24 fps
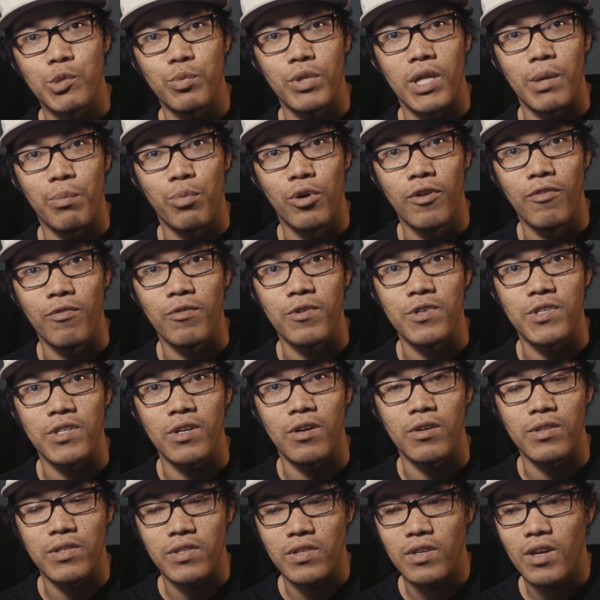that have proven
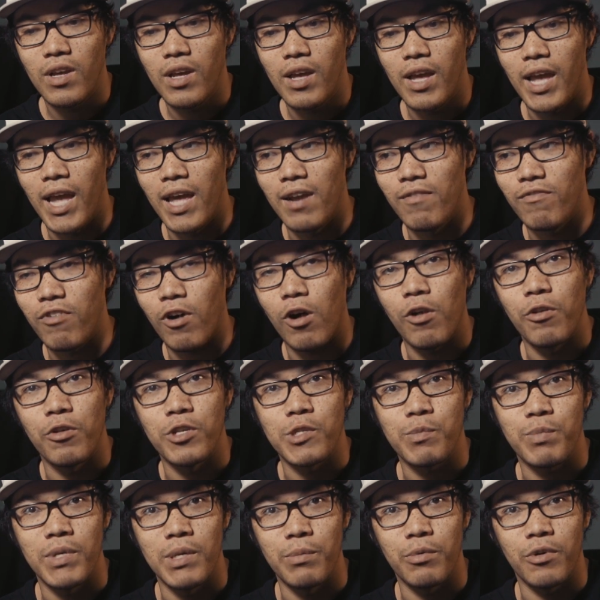results, and follow
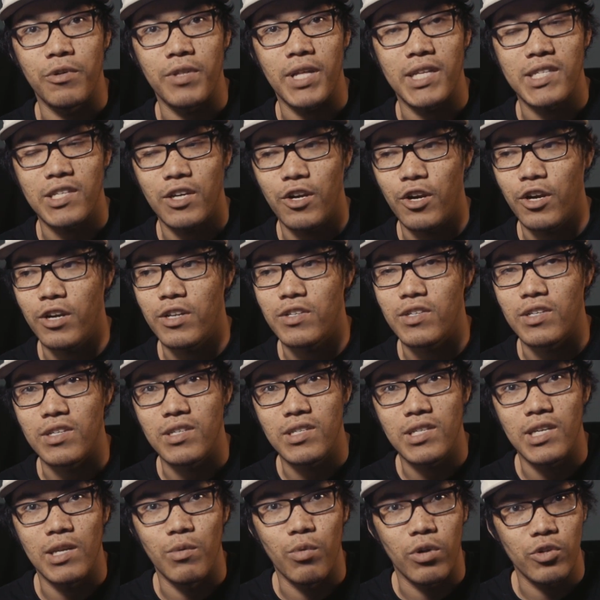those people, and that's how you're going to
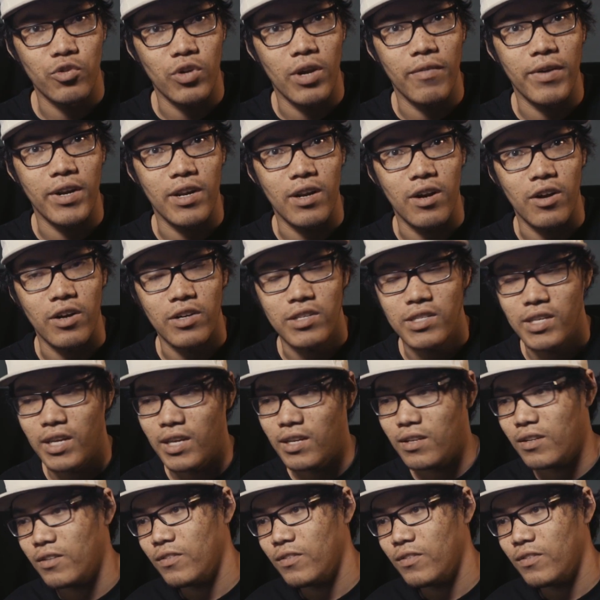succeed while driving an RX8.